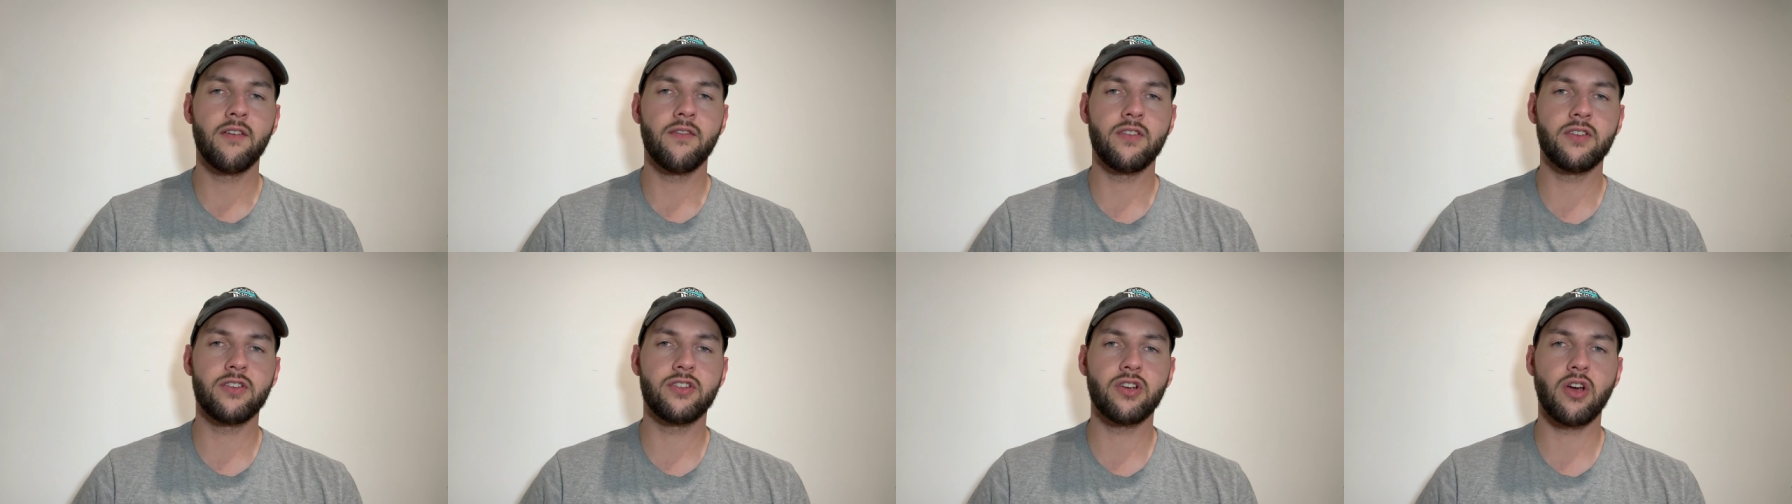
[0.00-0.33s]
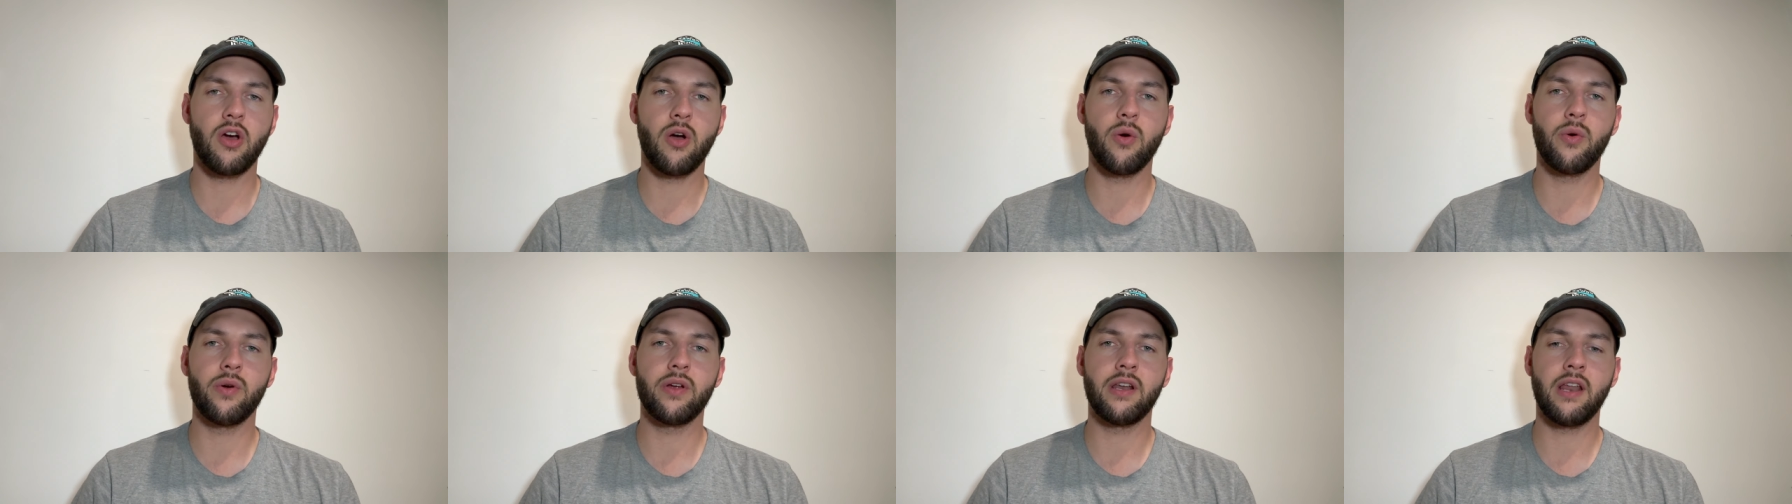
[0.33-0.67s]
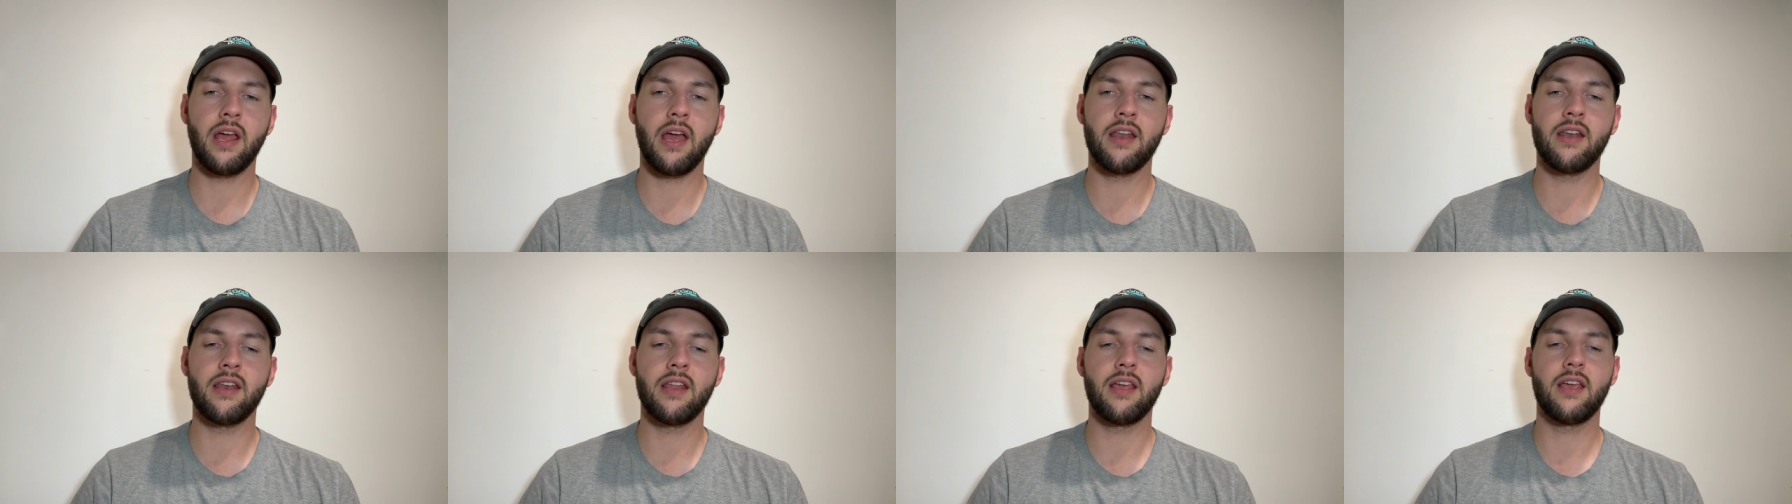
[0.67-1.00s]
Joe
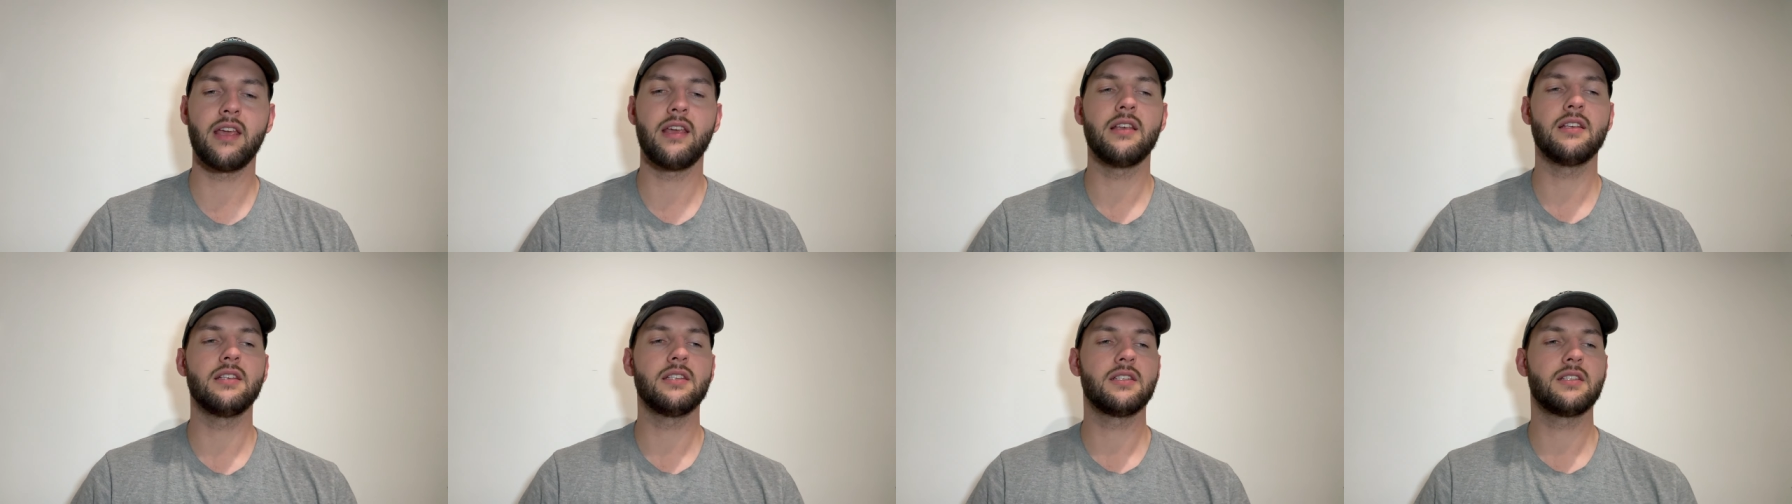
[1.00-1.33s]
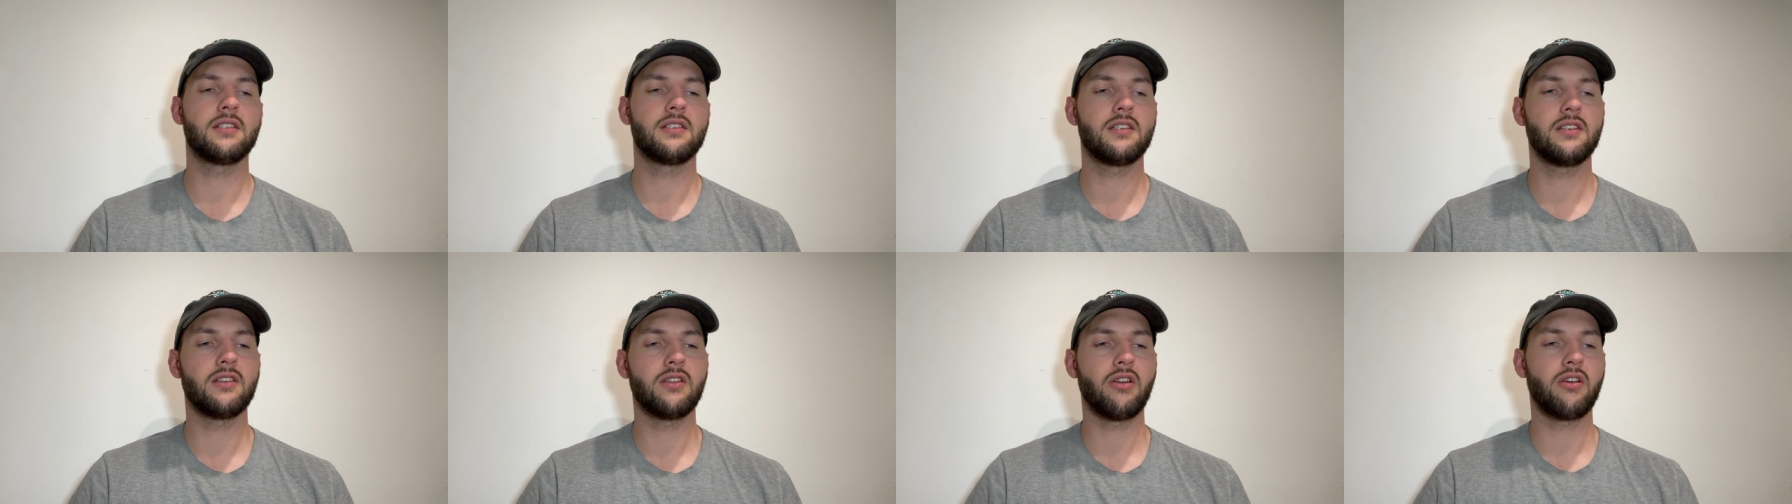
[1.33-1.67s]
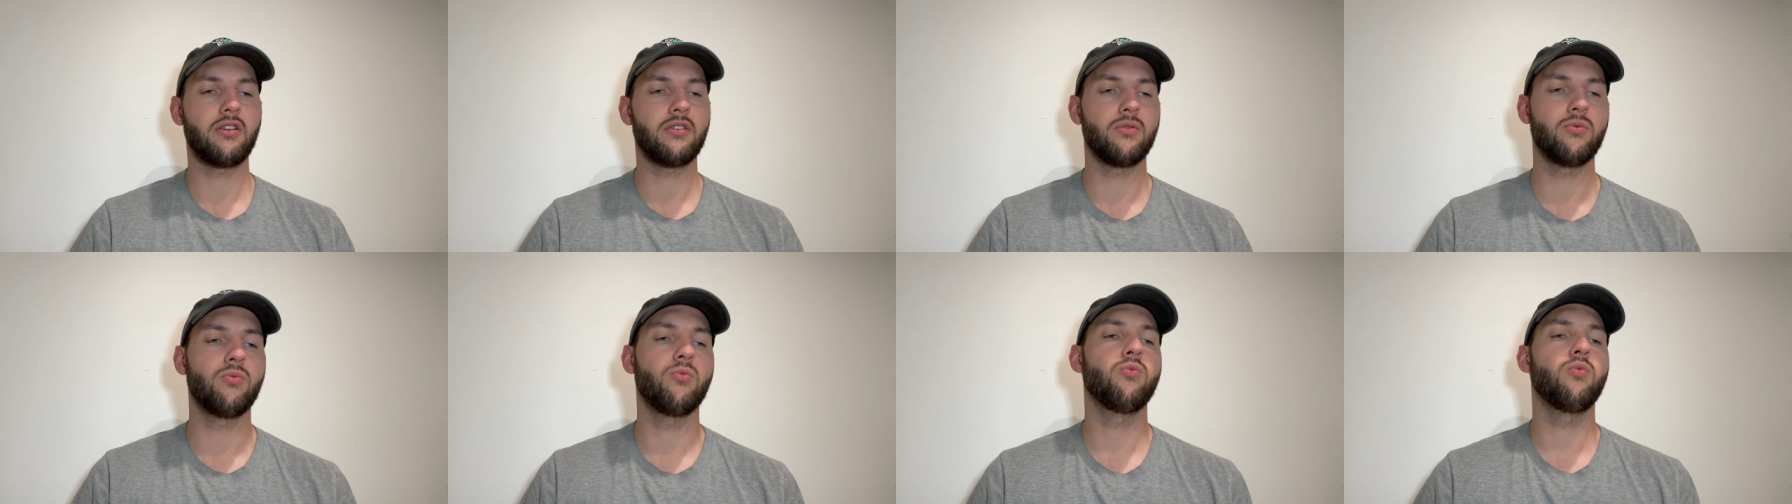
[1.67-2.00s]
and his,
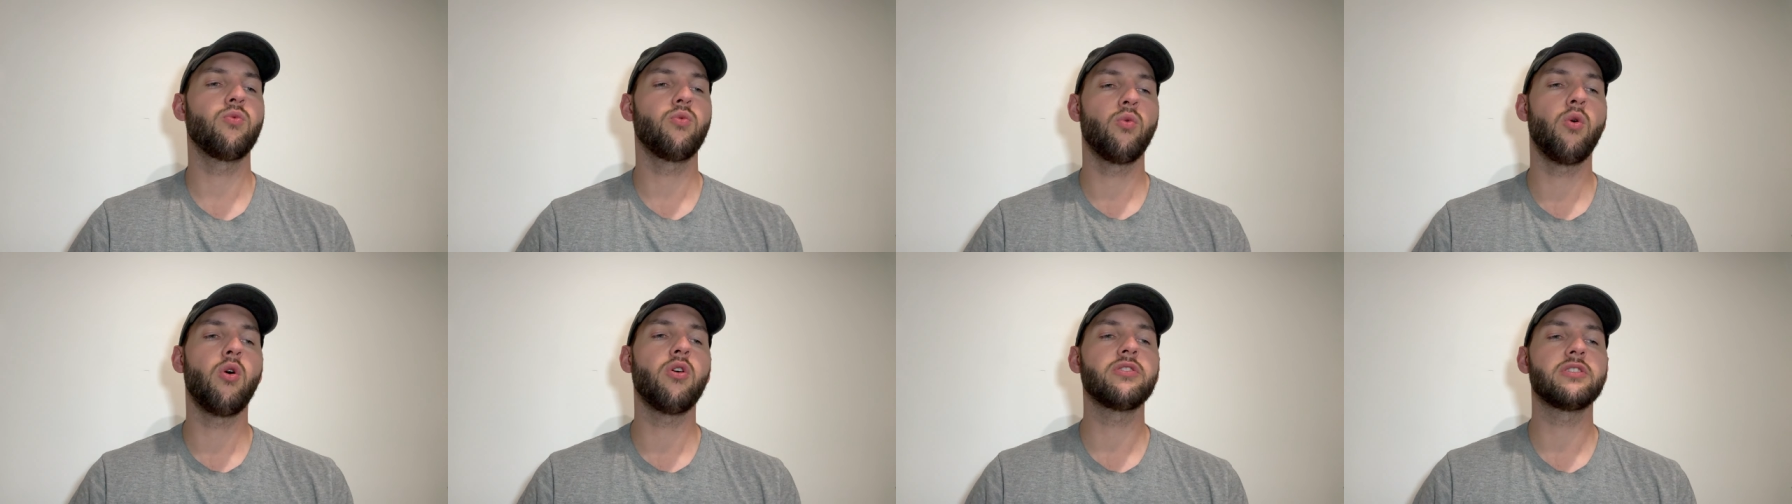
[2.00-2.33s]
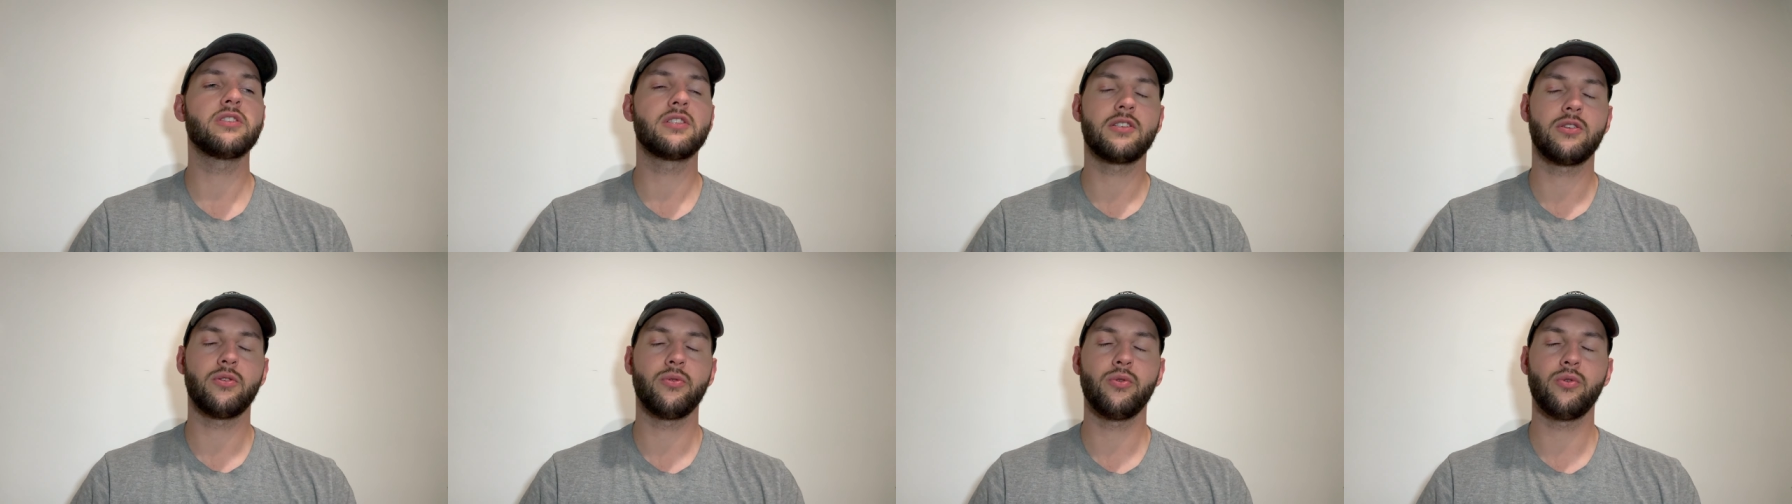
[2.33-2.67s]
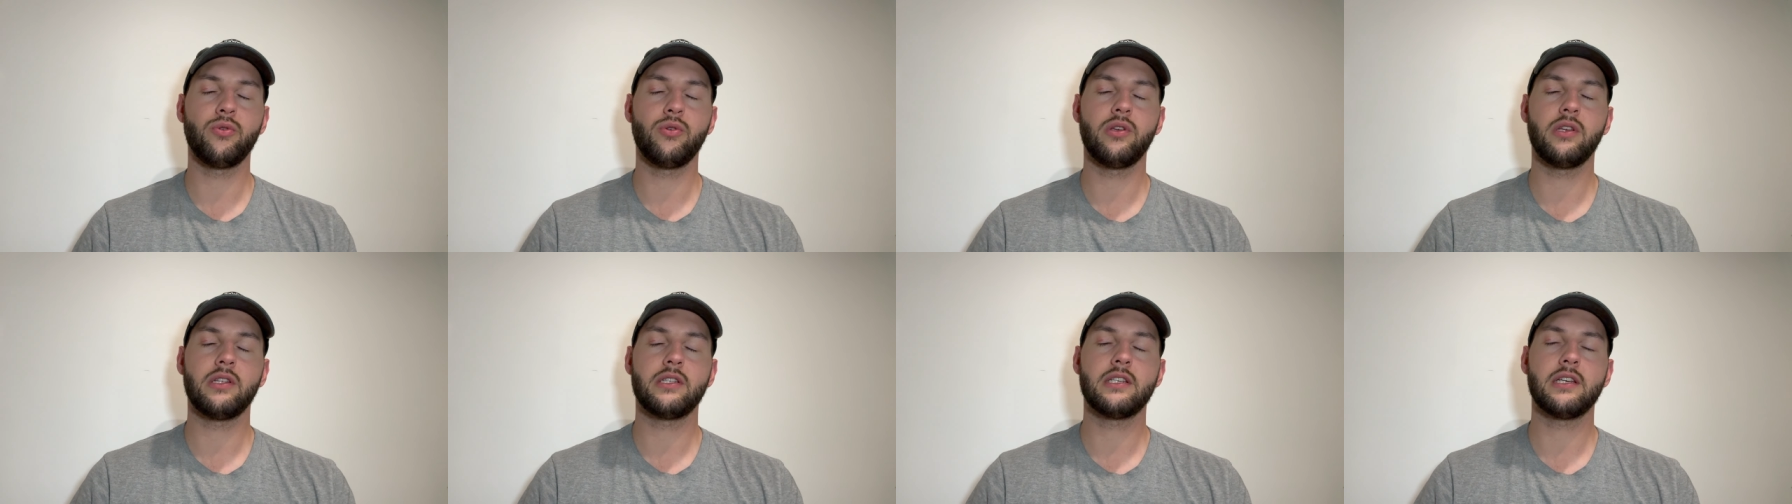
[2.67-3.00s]
want
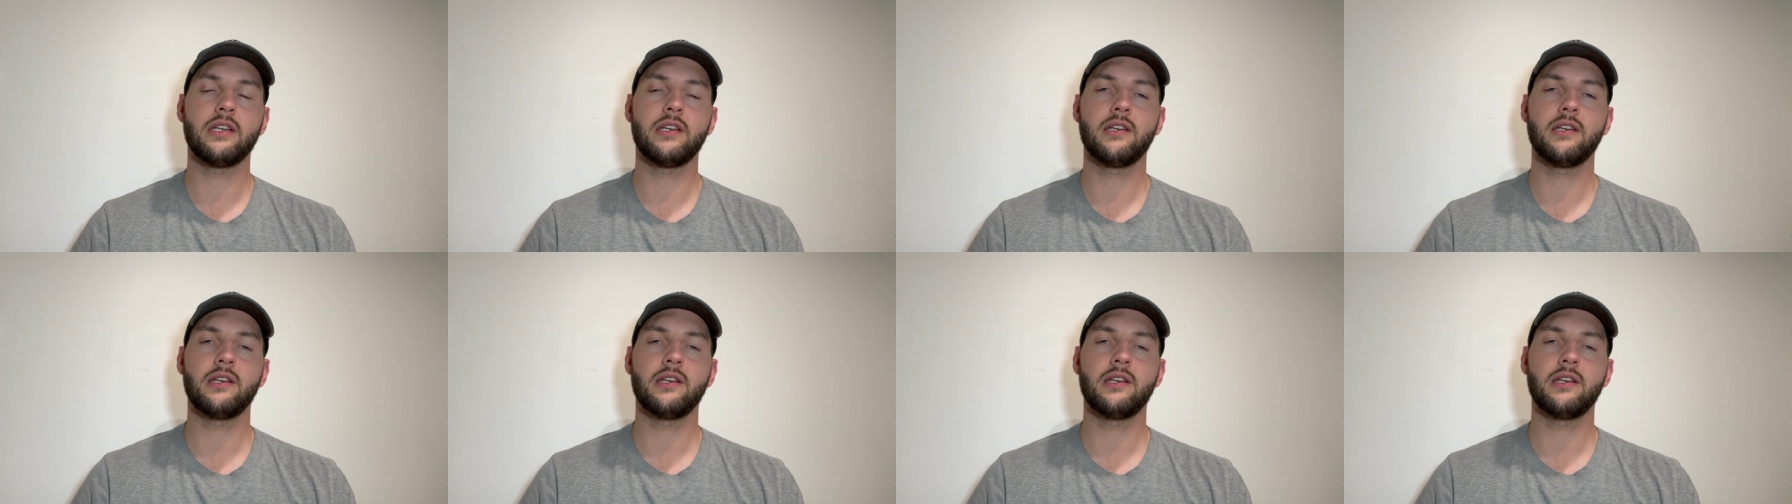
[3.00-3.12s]
to